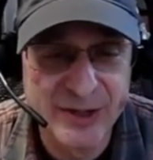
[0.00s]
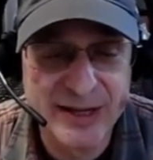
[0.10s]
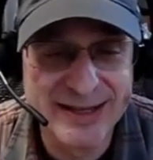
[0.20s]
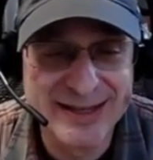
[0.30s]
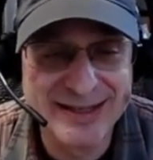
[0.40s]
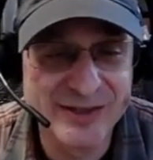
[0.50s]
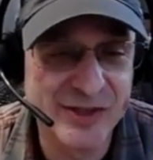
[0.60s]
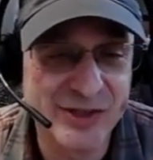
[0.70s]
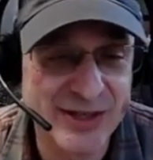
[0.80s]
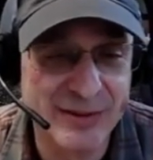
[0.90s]
We then
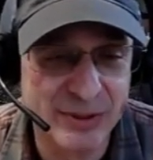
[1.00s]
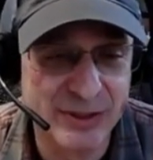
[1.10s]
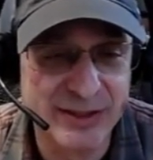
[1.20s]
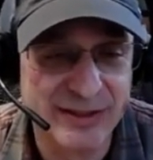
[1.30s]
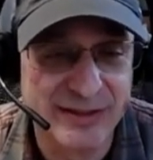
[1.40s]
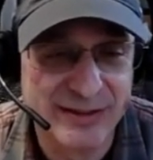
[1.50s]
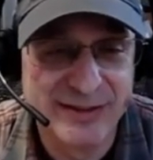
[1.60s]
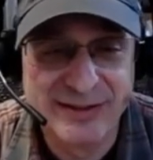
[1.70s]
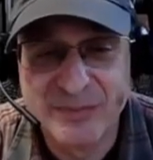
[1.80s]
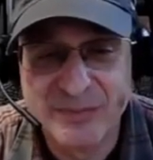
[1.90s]
disassemble it,
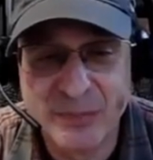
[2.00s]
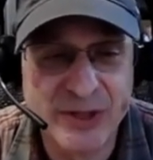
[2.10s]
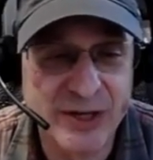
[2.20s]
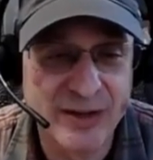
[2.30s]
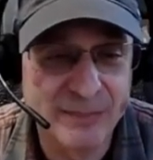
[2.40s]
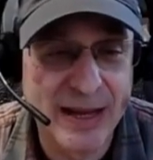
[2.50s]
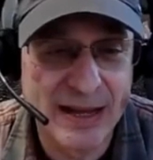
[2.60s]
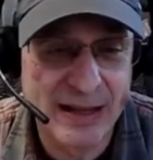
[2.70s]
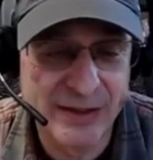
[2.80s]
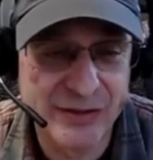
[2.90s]
put it on
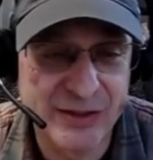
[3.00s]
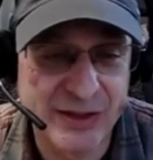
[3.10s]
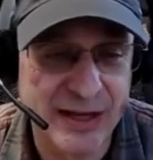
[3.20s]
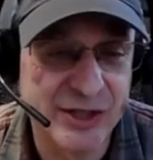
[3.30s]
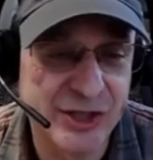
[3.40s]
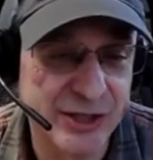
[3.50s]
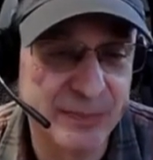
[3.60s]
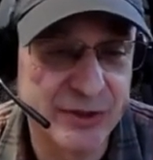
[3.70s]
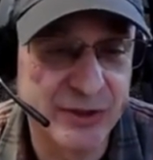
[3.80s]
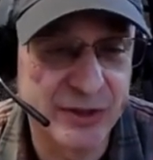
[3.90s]
pallets, and
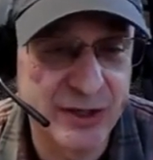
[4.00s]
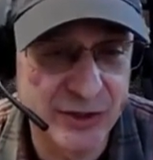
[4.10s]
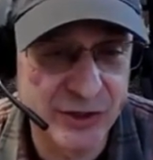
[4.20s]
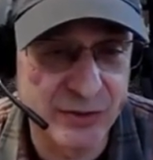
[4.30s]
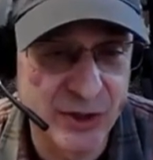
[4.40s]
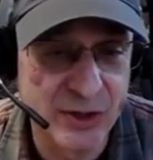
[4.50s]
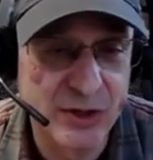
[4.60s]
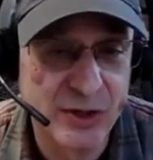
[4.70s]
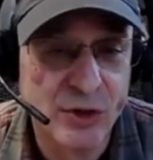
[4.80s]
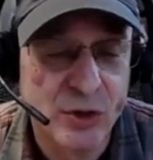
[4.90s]
ship it to the
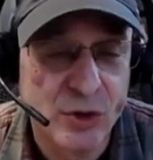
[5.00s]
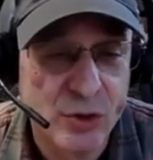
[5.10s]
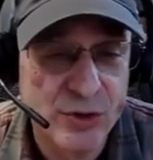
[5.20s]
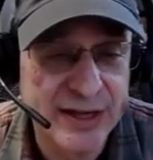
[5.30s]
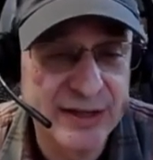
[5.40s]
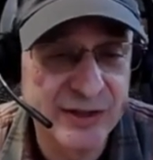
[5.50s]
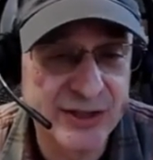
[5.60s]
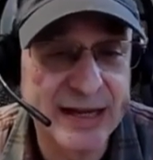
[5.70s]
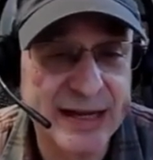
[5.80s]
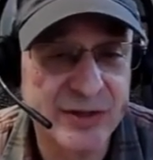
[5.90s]
customer, who then
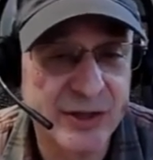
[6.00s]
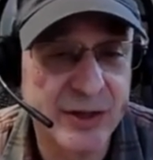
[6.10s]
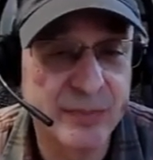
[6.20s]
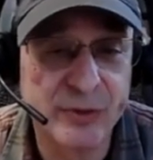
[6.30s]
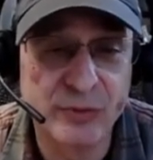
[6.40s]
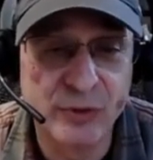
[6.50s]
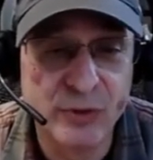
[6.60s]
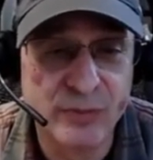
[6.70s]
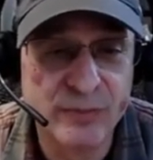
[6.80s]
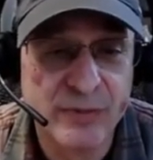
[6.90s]
stands up the
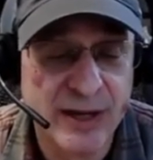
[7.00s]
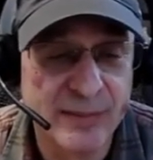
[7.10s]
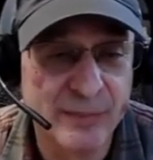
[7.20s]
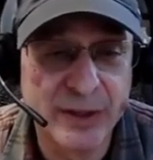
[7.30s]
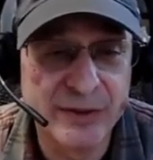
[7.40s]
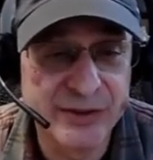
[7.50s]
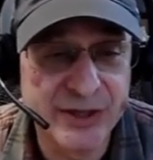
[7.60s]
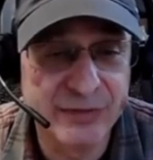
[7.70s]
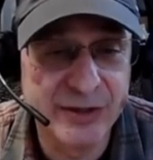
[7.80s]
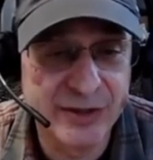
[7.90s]
room and plugs
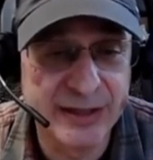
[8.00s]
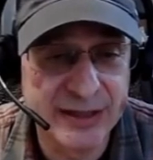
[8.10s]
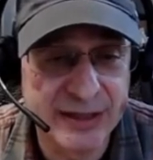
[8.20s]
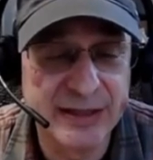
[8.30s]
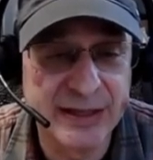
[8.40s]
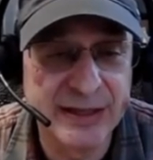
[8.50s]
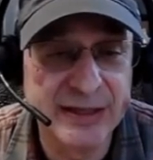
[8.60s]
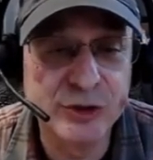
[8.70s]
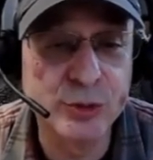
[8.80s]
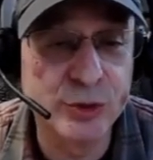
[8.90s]
everything in. They
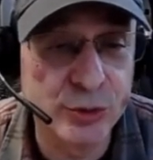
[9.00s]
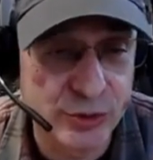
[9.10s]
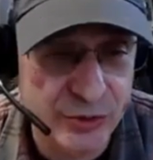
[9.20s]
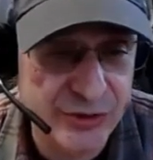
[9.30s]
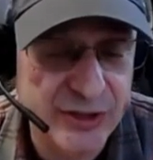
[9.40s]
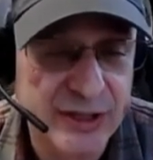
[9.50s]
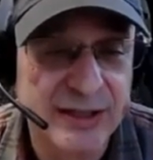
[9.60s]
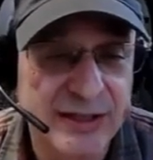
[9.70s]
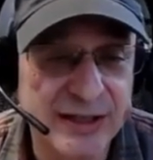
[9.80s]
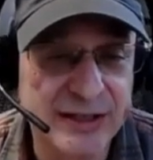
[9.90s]
need two tools.
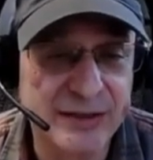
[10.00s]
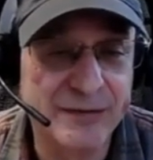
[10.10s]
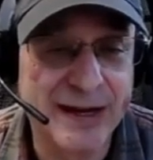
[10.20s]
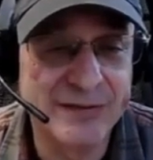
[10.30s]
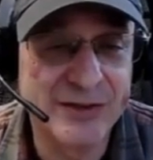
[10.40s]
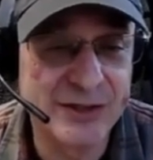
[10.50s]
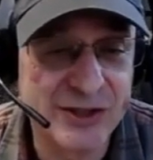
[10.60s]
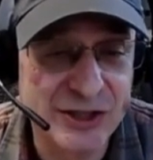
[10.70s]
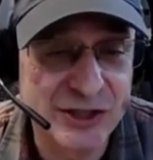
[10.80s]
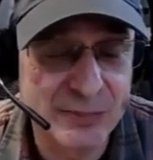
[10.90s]
They need a
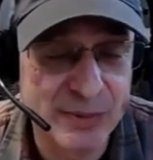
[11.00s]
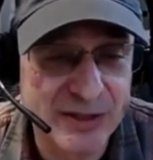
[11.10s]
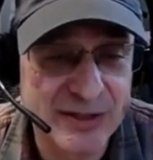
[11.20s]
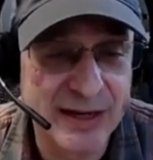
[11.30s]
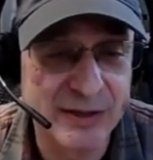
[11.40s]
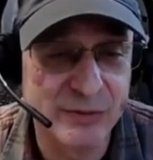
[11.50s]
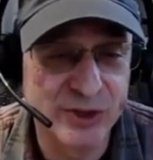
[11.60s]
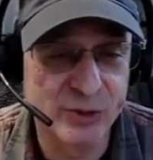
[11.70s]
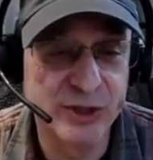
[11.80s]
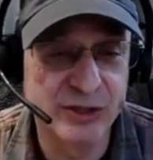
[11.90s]
5/16 spin tight,
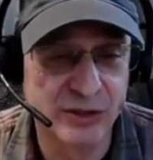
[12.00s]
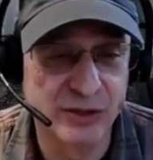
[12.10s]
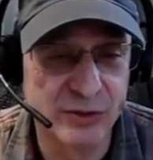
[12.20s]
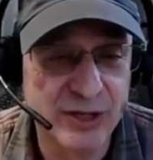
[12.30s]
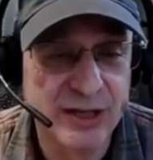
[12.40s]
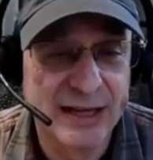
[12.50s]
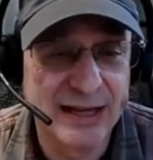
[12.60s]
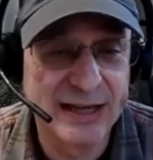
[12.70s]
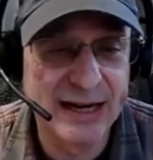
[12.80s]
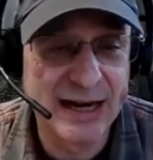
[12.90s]
which we include,
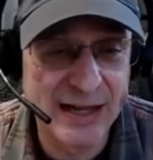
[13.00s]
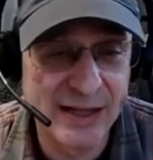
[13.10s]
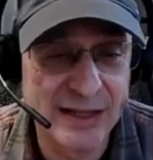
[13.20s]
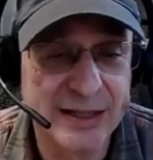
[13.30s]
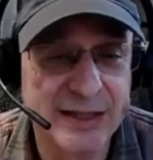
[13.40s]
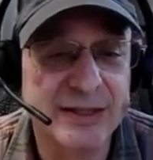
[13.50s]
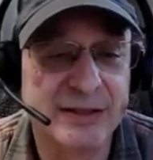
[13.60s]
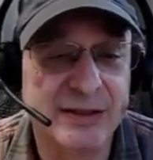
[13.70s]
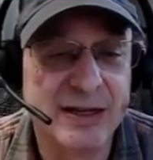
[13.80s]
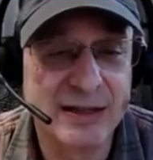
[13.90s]
and an Allen key
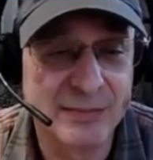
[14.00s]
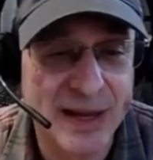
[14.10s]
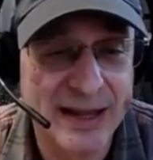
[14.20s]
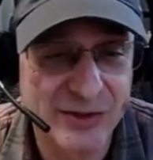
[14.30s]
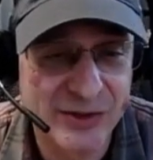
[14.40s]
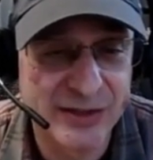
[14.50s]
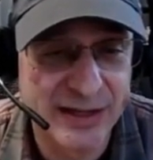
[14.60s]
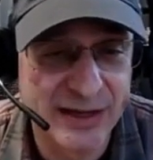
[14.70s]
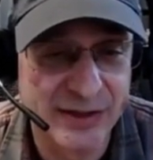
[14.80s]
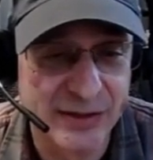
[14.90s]
to lock the panels
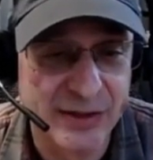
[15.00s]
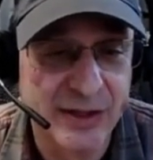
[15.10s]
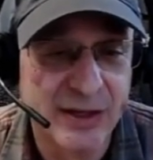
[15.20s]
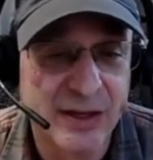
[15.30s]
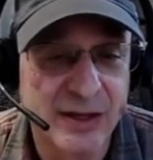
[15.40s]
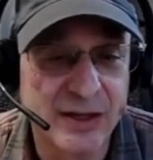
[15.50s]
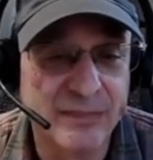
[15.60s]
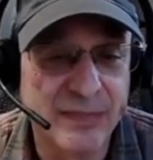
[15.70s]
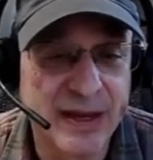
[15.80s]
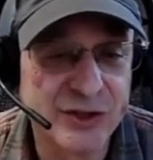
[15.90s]
together.
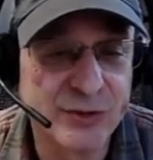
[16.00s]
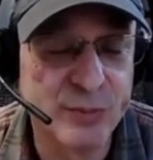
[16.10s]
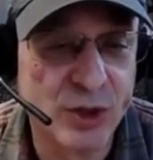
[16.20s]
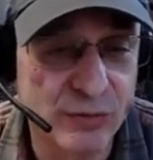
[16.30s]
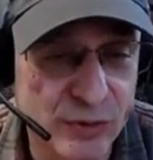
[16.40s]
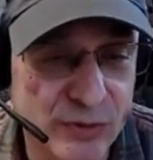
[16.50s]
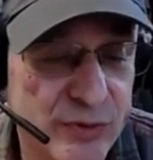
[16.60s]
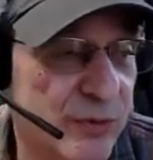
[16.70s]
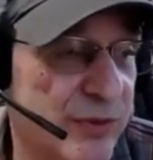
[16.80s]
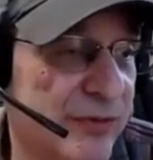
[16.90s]
As smaller
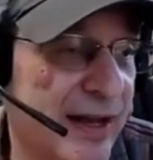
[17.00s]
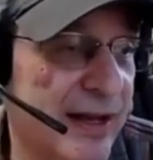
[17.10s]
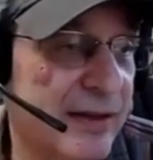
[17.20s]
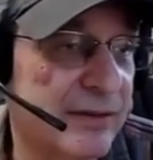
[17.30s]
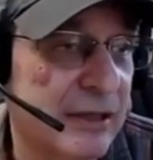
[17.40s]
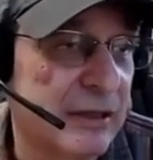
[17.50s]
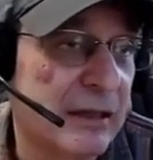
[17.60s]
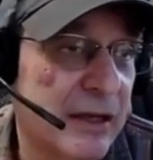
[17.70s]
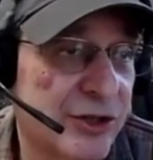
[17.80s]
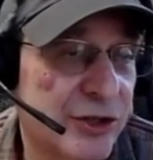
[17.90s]
rooms, we've had
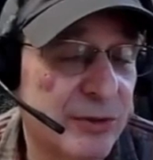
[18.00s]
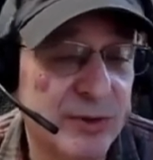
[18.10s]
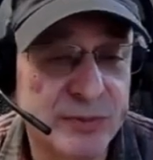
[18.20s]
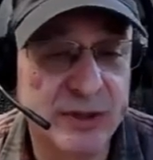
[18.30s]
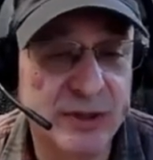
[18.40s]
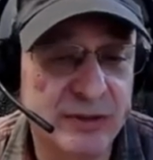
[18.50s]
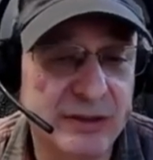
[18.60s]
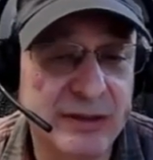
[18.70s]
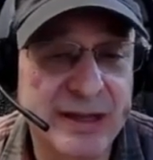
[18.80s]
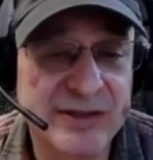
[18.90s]
customers
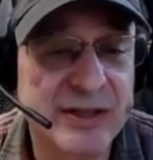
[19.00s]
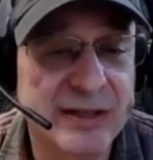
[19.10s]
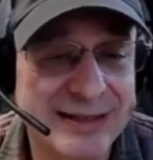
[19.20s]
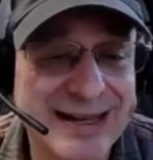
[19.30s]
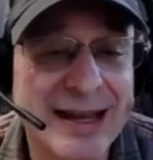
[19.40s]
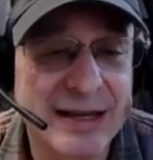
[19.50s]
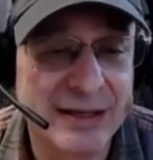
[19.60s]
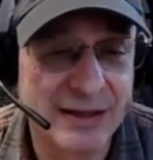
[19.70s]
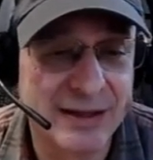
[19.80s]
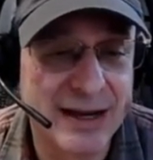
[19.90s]
build in less than a
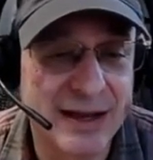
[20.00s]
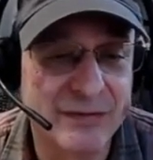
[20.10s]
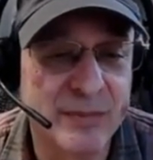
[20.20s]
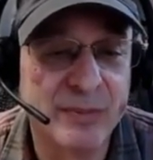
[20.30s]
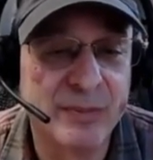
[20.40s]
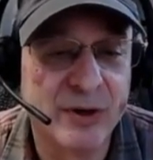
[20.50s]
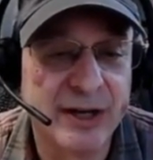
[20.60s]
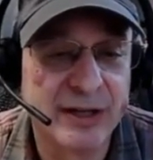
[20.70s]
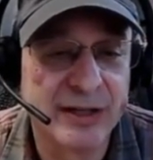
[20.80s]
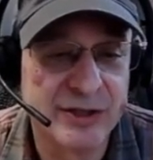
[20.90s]
day and have them up and
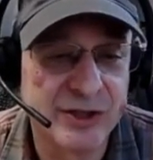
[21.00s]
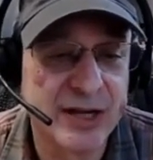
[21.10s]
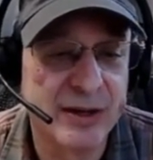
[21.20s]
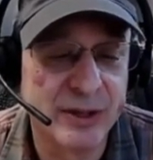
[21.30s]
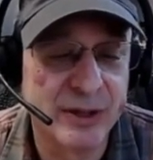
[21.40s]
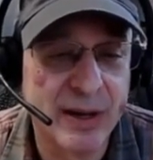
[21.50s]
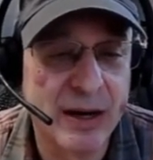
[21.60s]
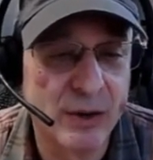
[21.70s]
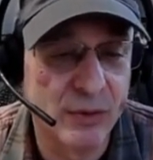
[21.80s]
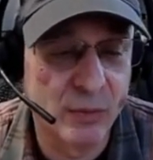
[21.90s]
running. They just got to bring
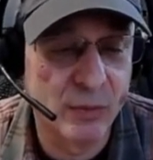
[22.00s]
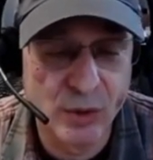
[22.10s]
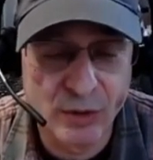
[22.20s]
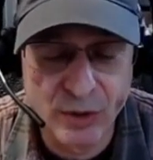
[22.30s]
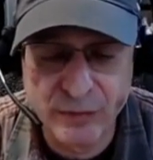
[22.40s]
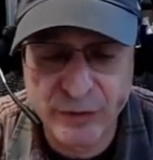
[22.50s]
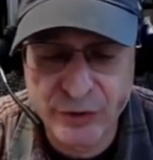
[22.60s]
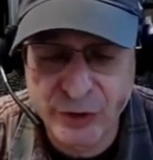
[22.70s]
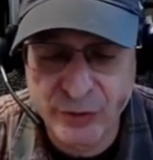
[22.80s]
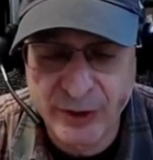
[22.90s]
power and water over
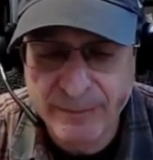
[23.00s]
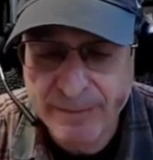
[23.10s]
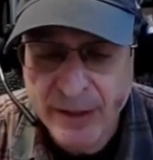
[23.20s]
to it.